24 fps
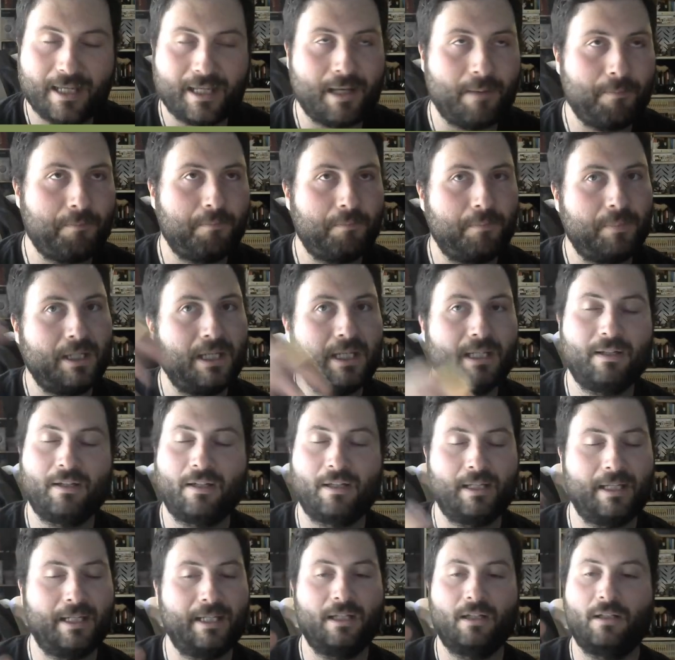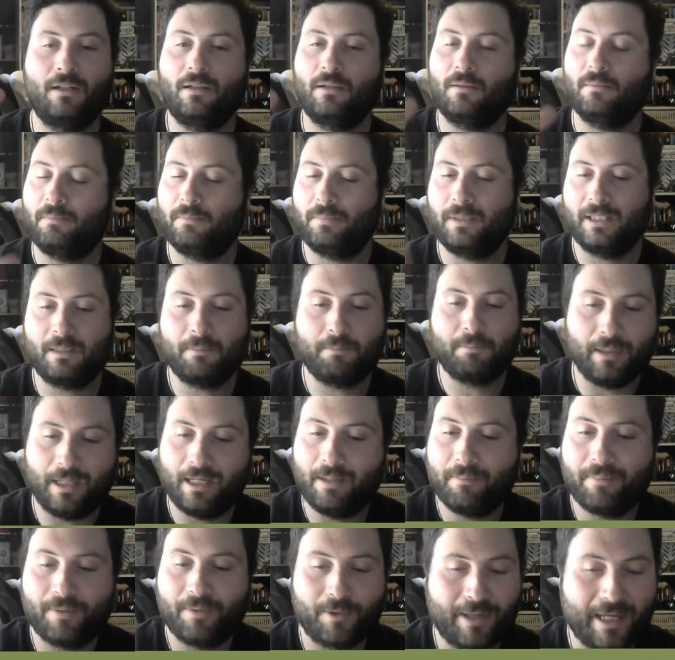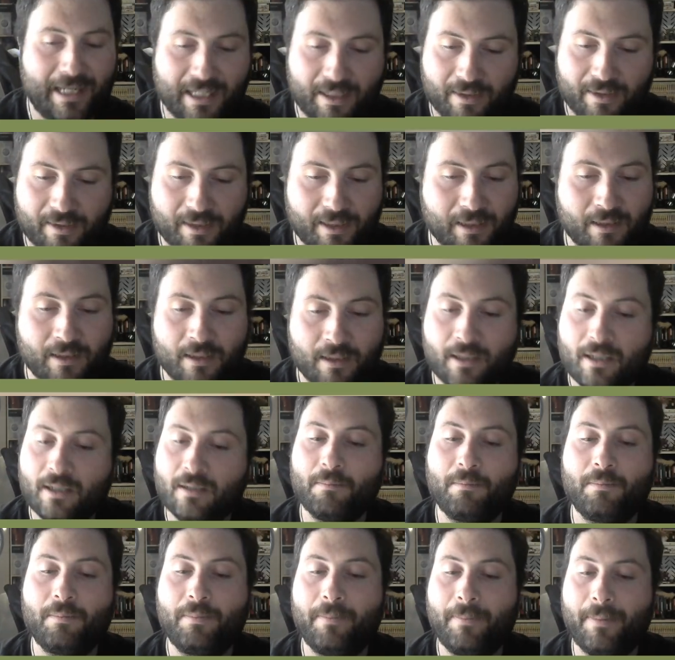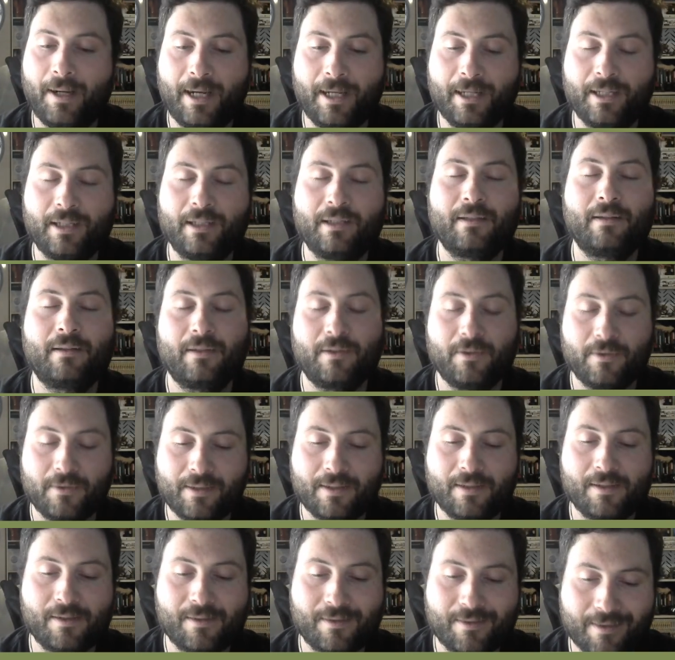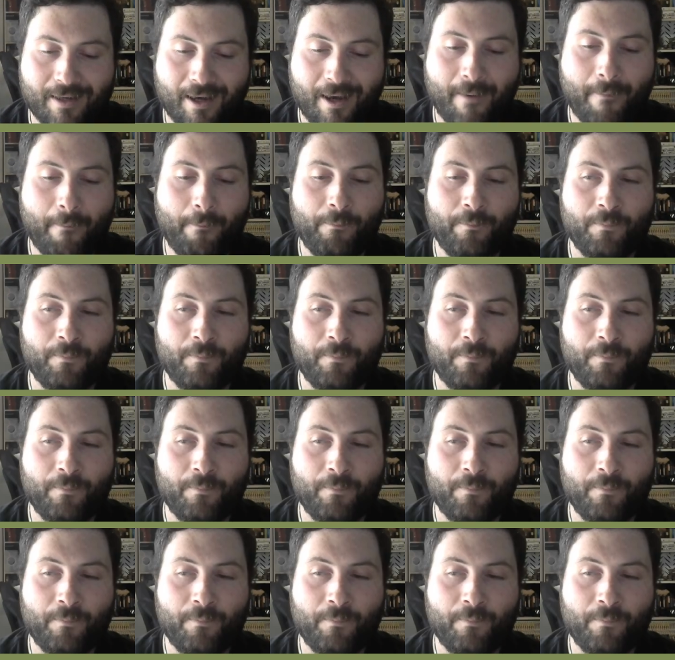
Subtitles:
big hill, big bump or anything, but there is some